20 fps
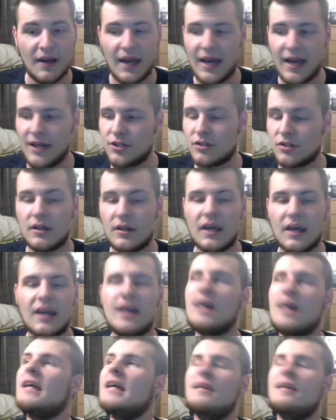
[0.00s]
and just
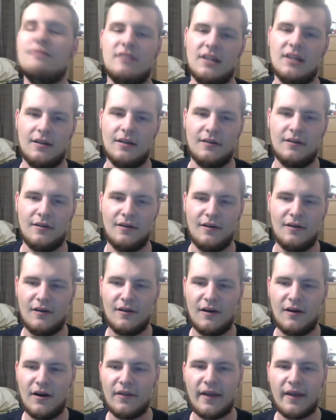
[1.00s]
heaves it
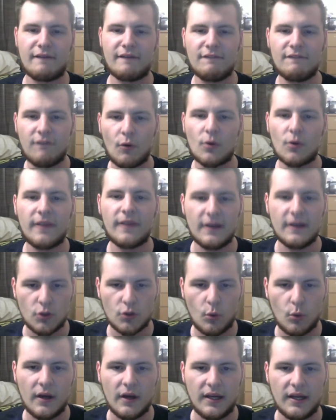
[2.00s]
on, like, 4th and
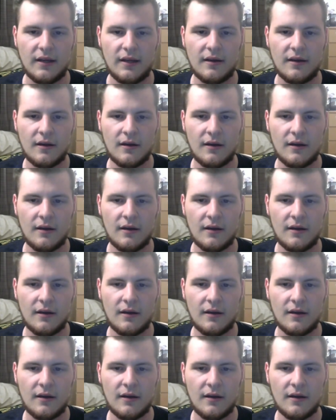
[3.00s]
20.